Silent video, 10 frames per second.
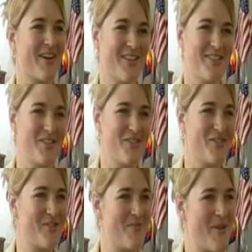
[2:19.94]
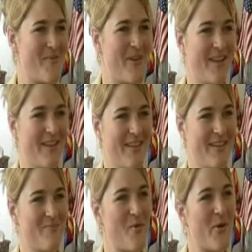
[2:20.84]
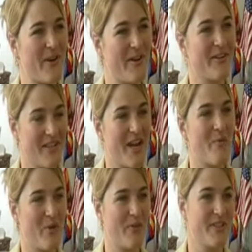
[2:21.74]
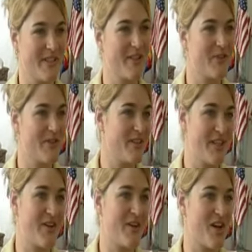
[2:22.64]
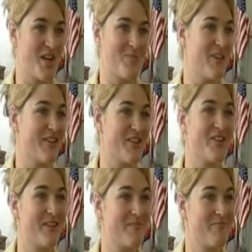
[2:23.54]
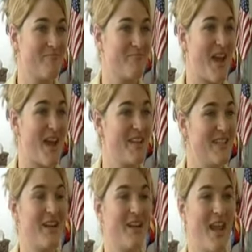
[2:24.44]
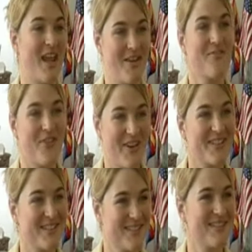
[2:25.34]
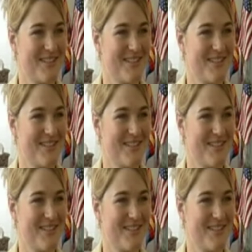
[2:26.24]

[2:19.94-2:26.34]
constitutional amendment at this point in our time, when we're dealing with a down economy, is a good idea on any front.